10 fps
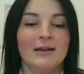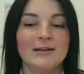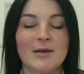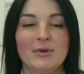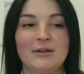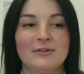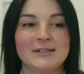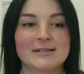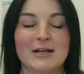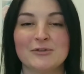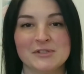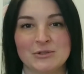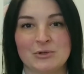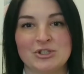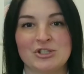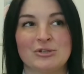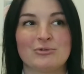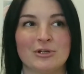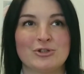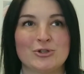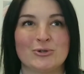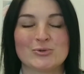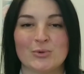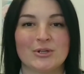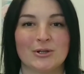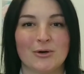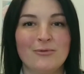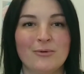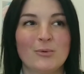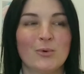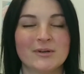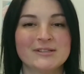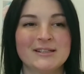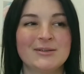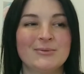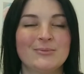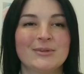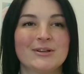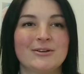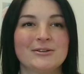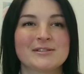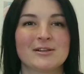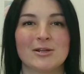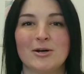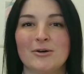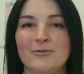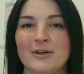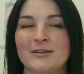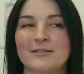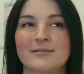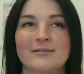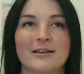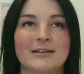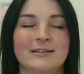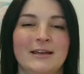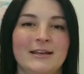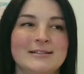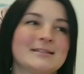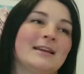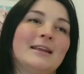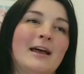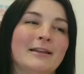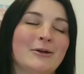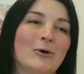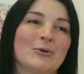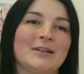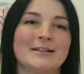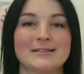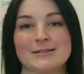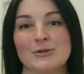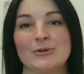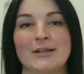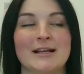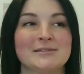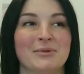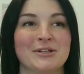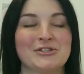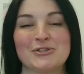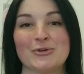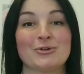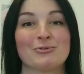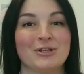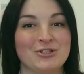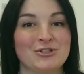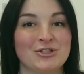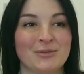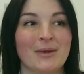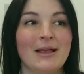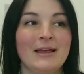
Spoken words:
And I believe this kind of situation really shows what the love worthy, because love and like dates and hand holdings, it's all nice, but it's not the relationship.